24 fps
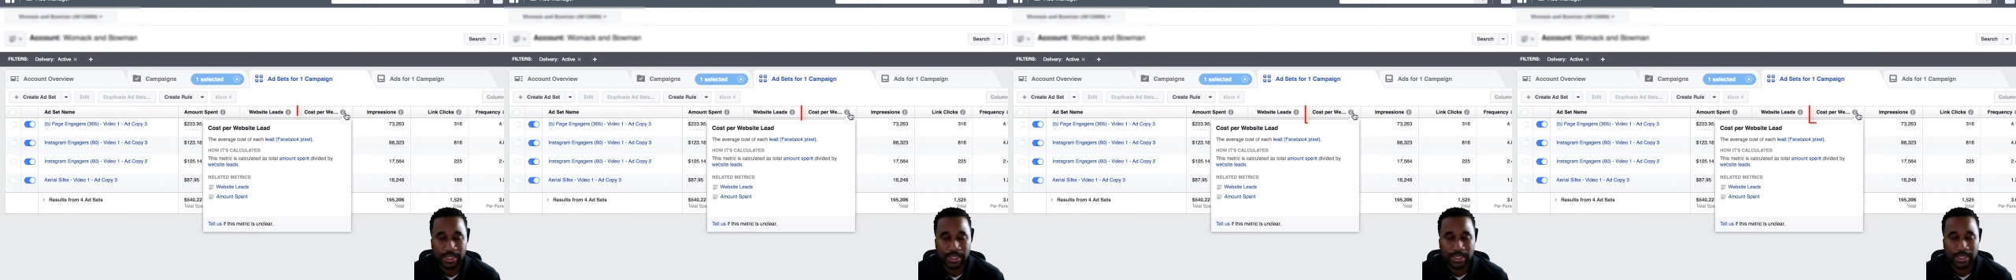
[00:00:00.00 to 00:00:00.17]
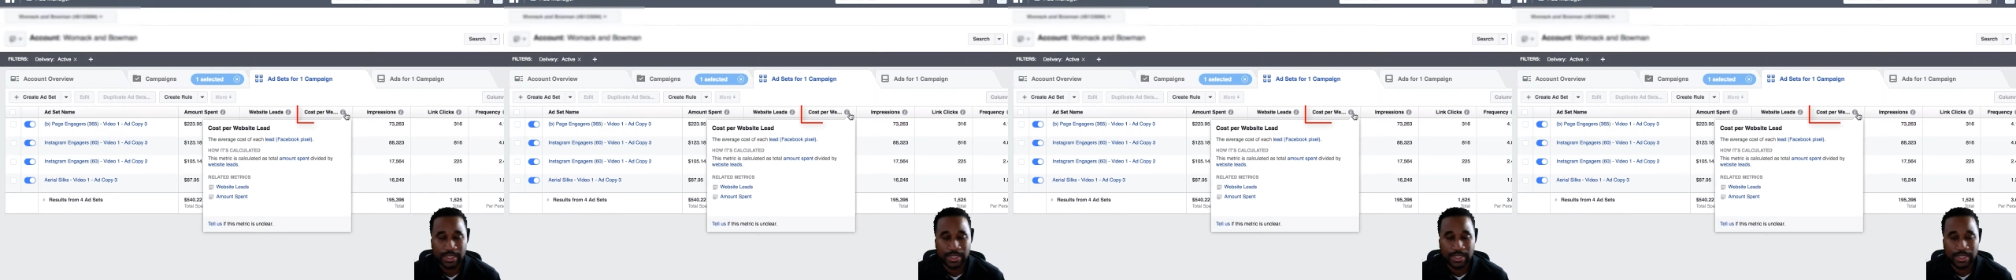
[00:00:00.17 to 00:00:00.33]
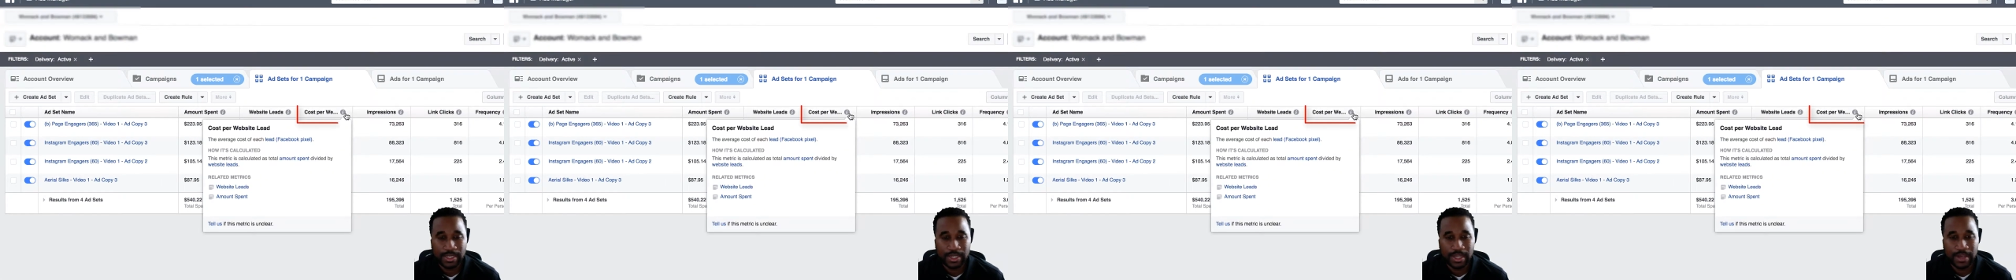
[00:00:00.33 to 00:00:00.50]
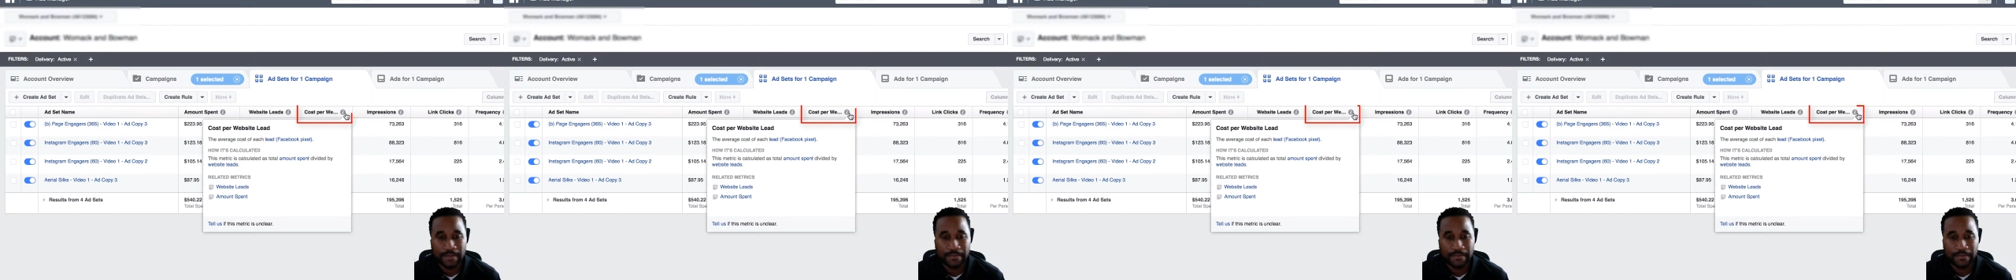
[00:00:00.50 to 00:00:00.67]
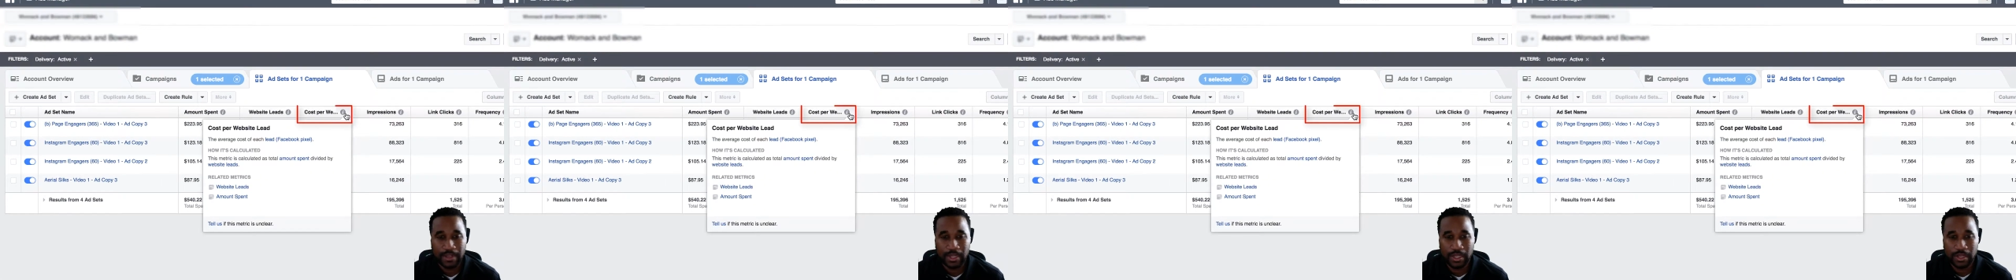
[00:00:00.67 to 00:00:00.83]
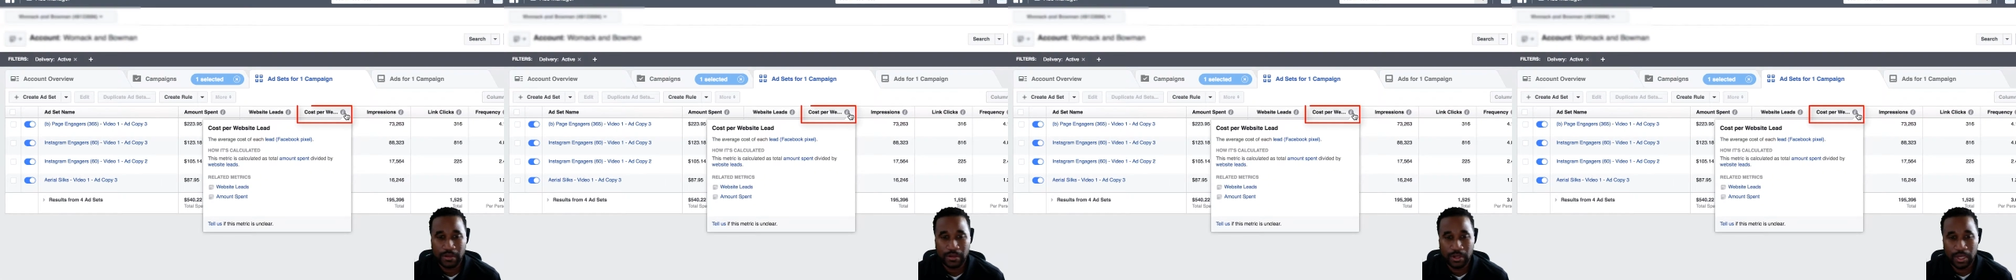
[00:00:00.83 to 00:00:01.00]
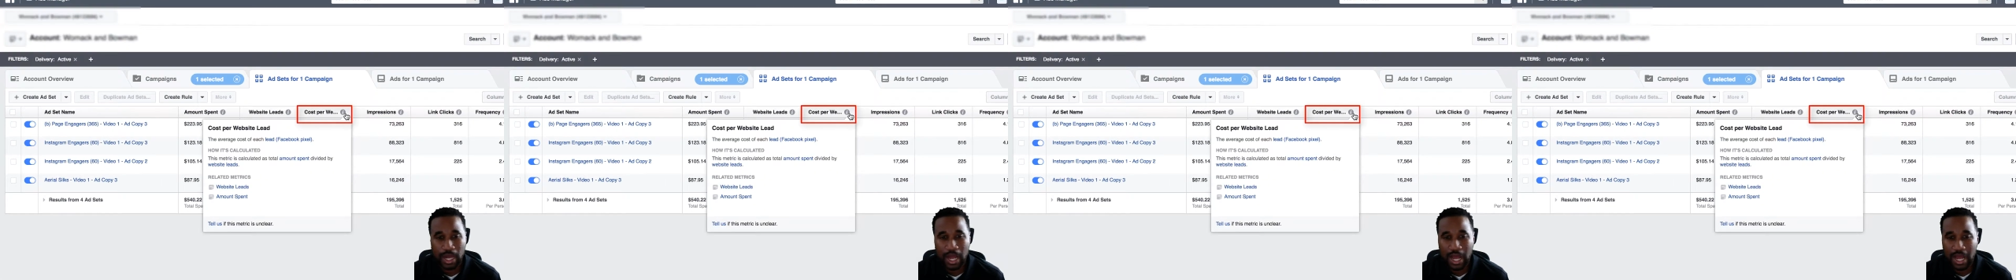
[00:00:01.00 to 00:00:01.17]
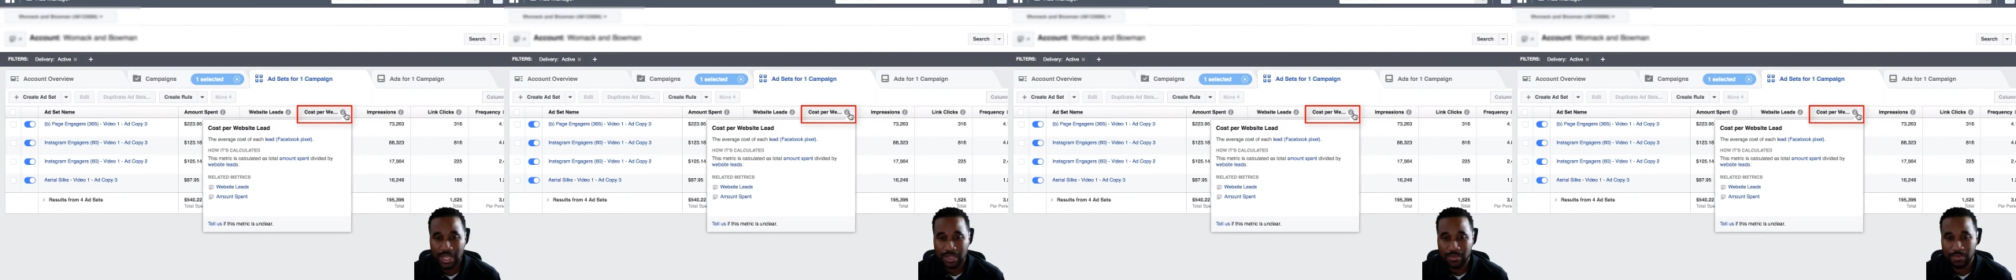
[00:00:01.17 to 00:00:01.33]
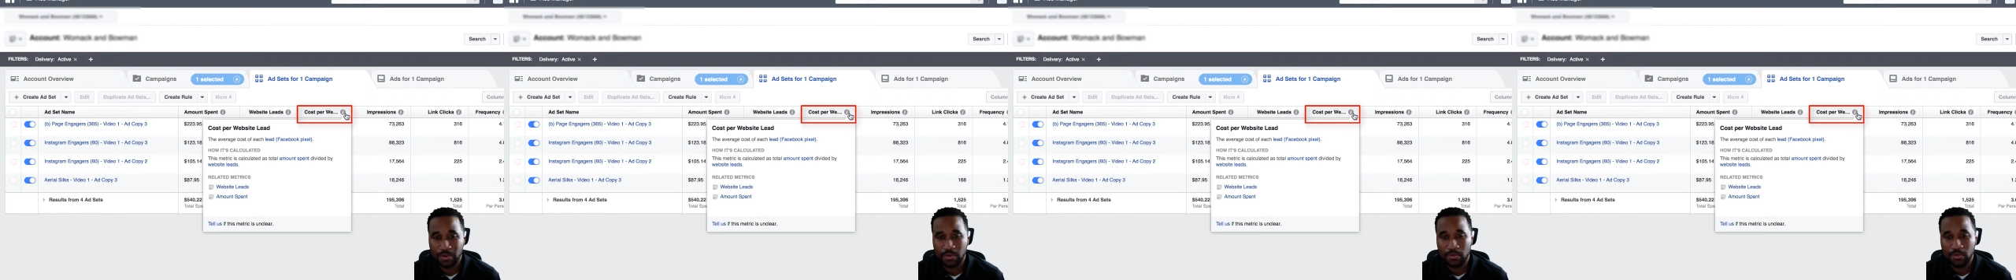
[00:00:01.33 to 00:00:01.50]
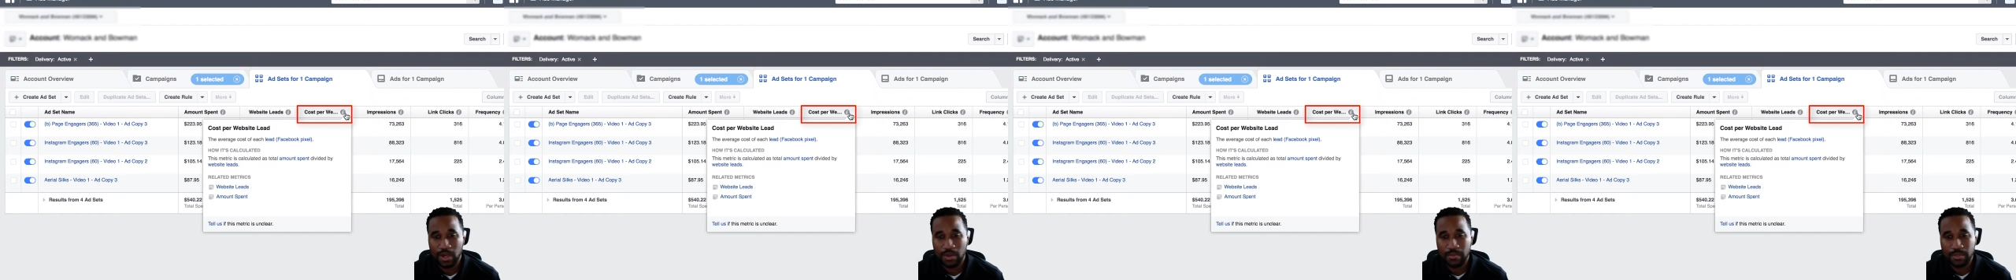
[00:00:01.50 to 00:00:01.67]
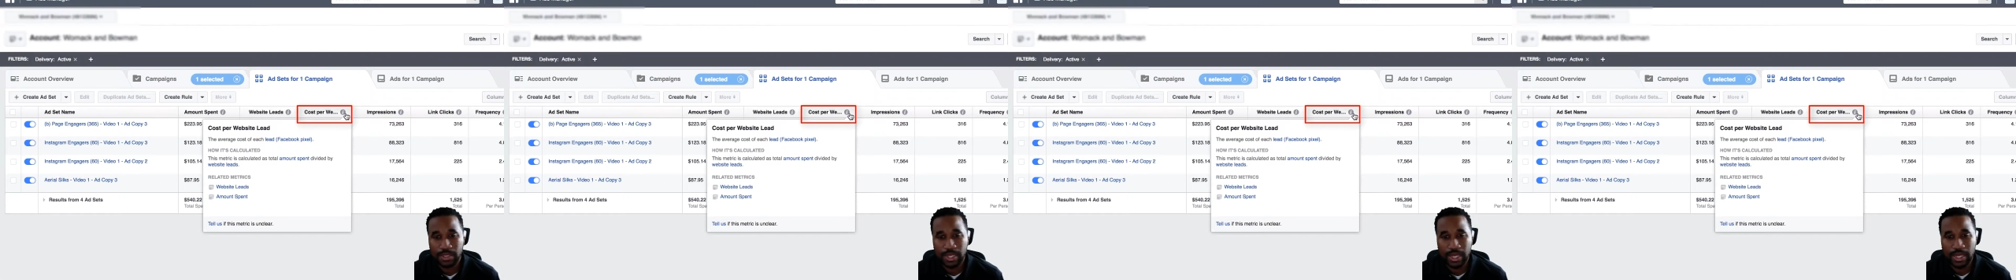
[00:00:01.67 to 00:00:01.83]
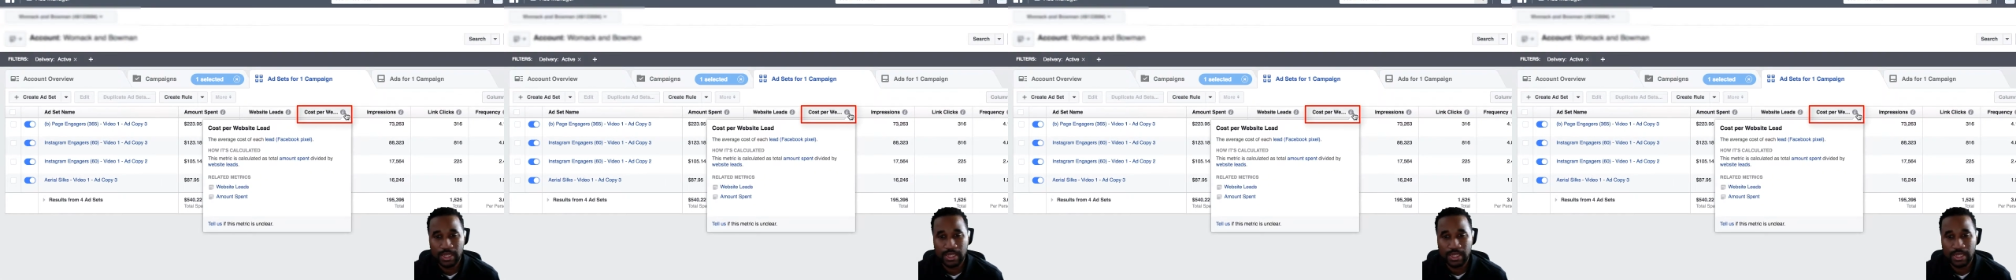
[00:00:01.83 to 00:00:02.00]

is definitely your cost per website